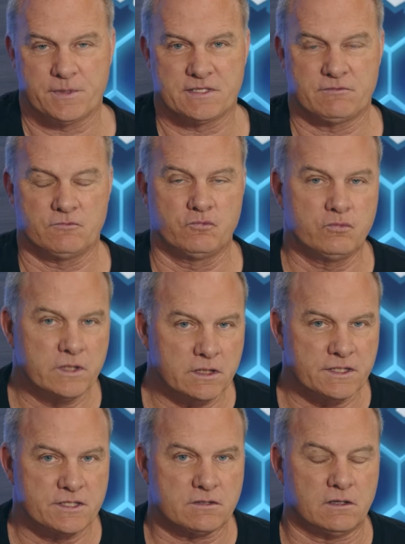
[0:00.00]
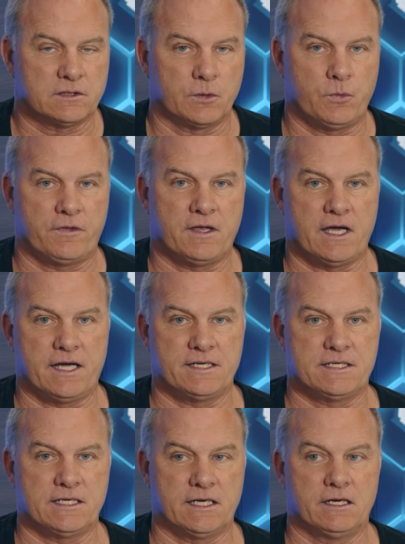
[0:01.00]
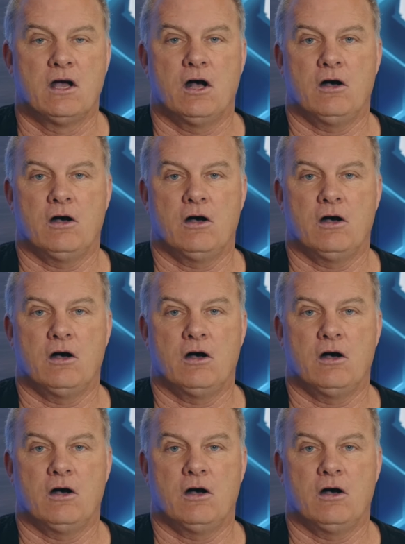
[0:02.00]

is really struggling with the idea